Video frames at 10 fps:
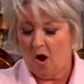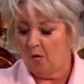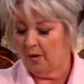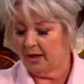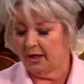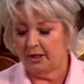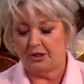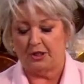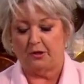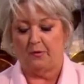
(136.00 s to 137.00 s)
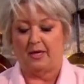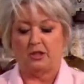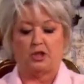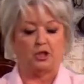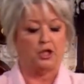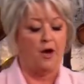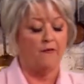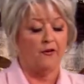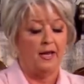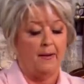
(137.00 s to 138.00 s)
all we're gonna do is just
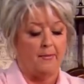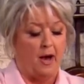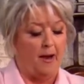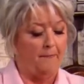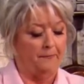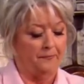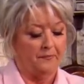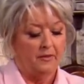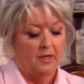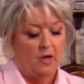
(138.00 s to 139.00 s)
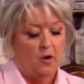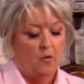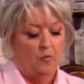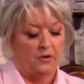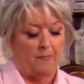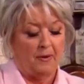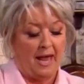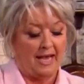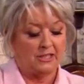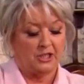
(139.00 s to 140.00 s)
cover him up with a
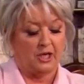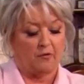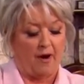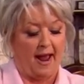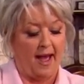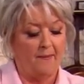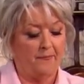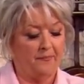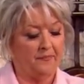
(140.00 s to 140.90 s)
plastic wrap.